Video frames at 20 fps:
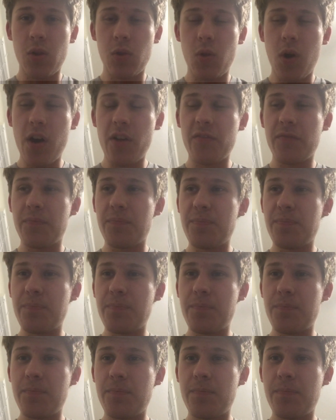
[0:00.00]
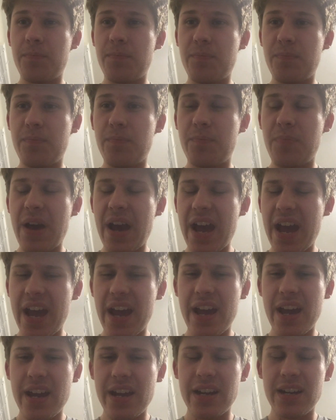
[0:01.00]
lot of
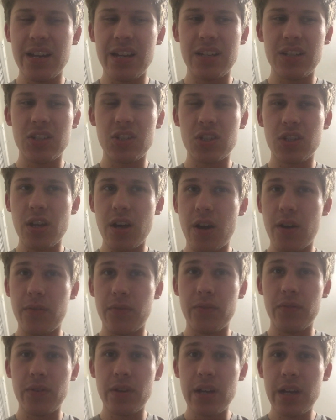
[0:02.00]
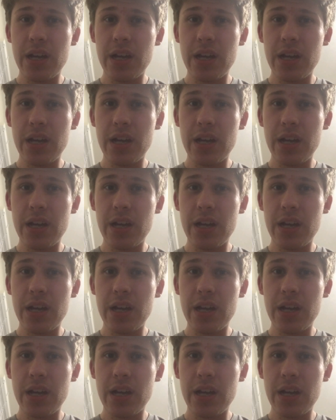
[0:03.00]
pain and stuff.